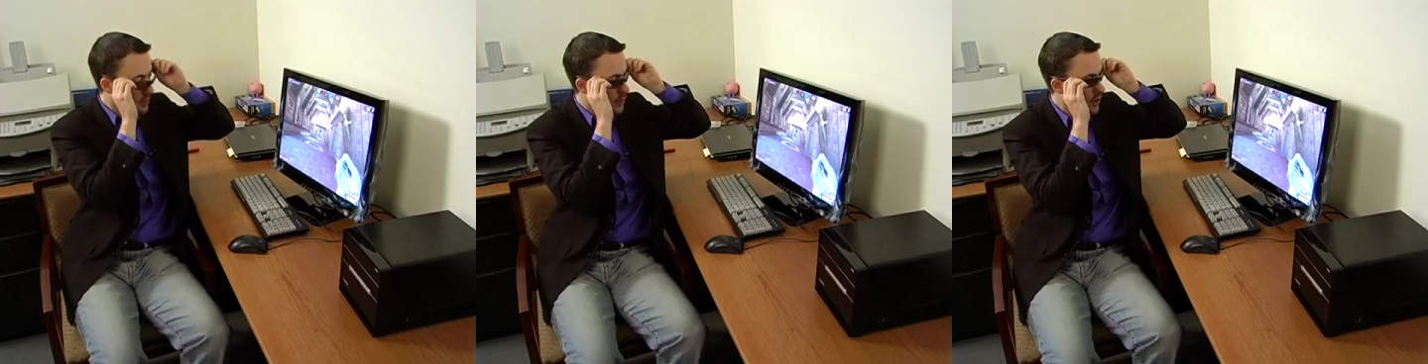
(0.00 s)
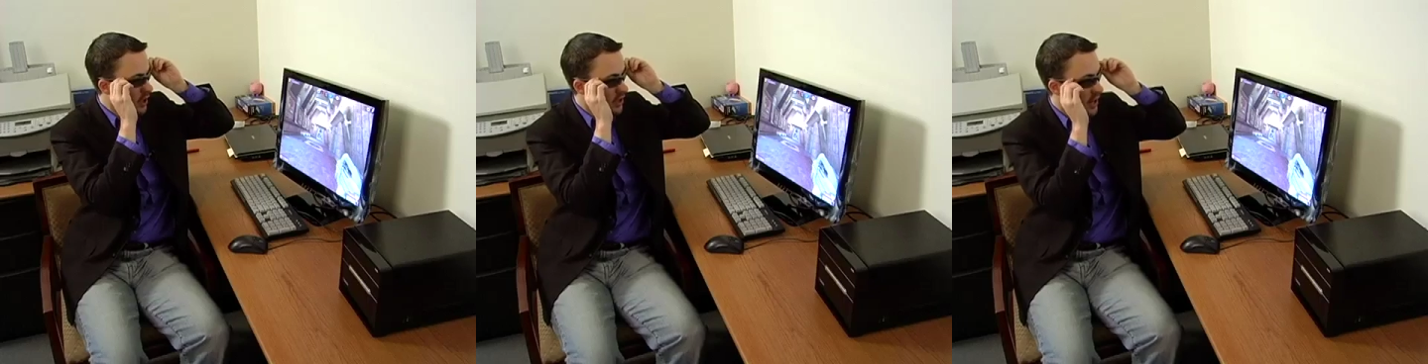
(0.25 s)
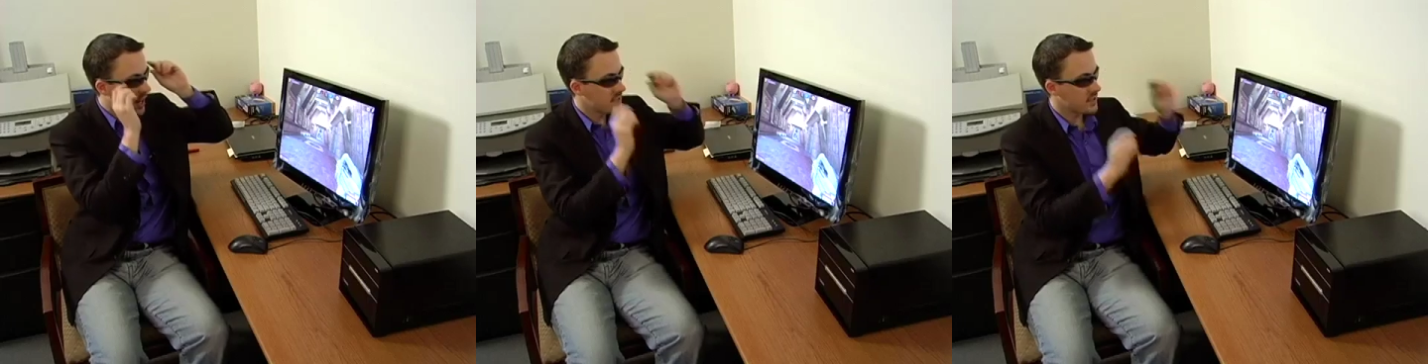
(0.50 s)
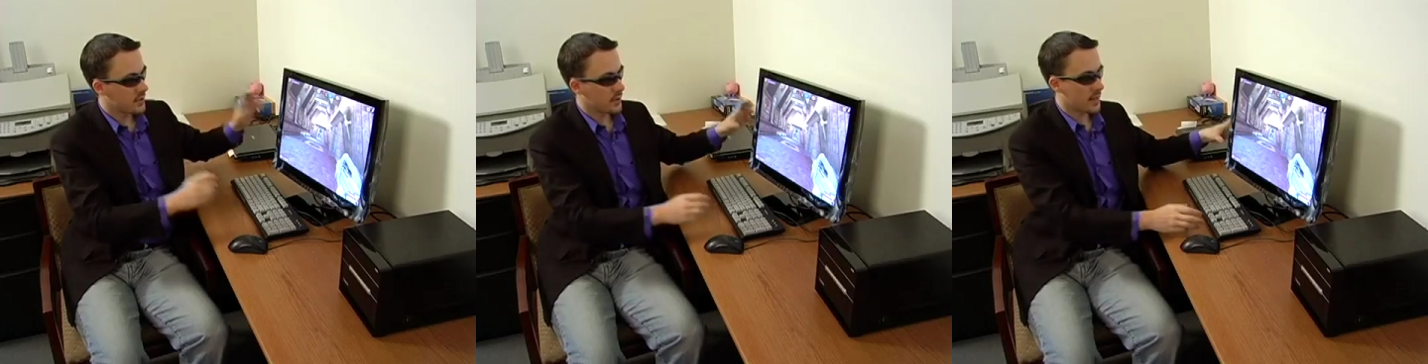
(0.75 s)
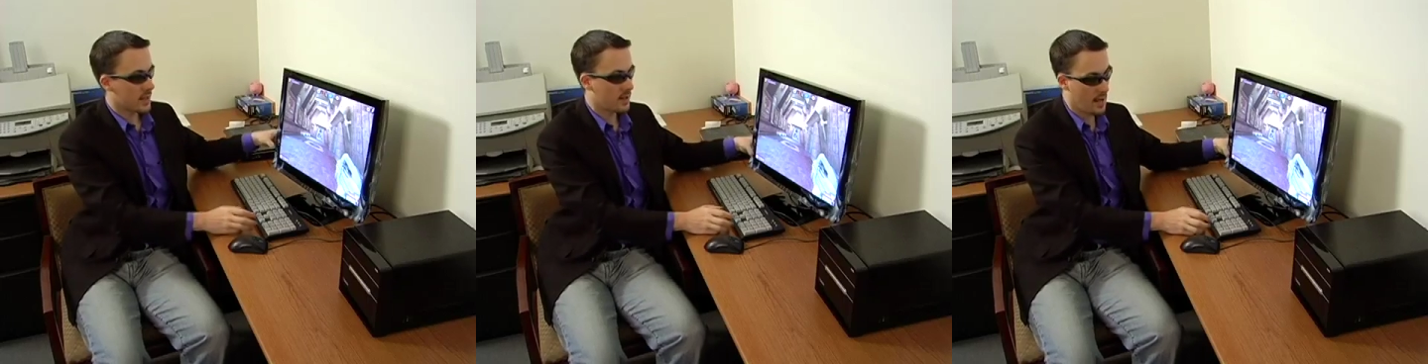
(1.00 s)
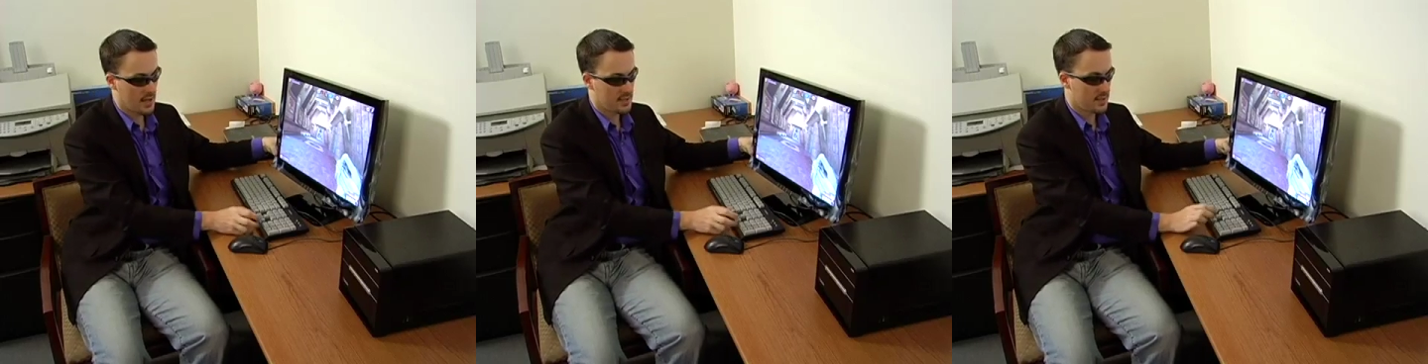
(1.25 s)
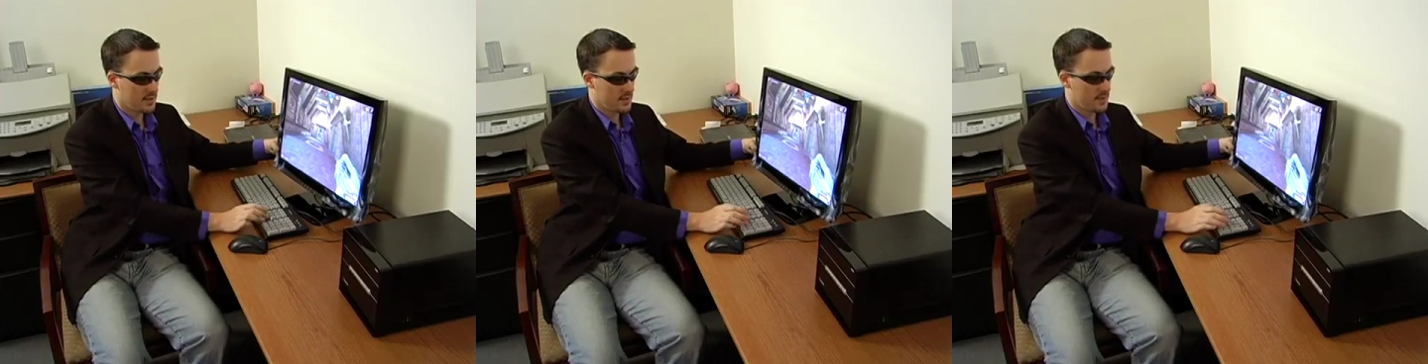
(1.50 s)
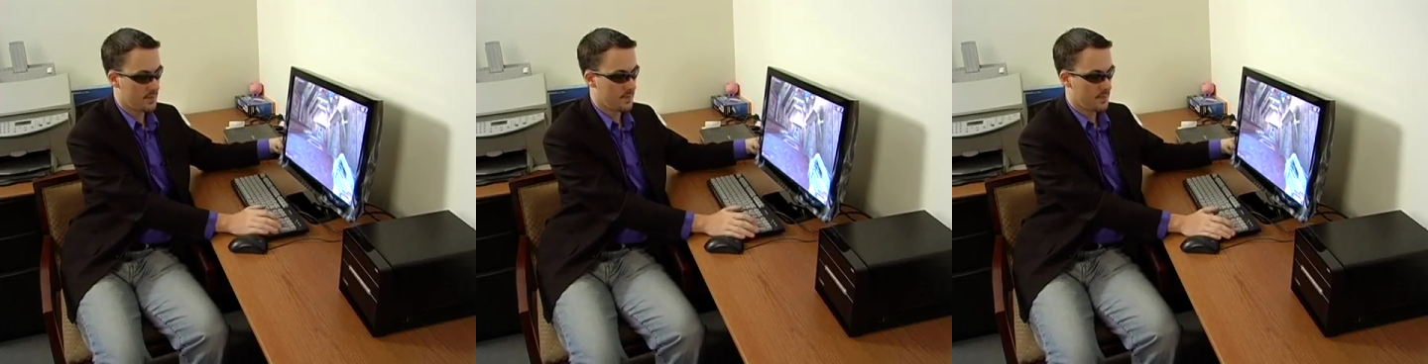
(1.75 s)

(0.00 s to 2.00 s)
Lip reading: Put on your iz3D glasses.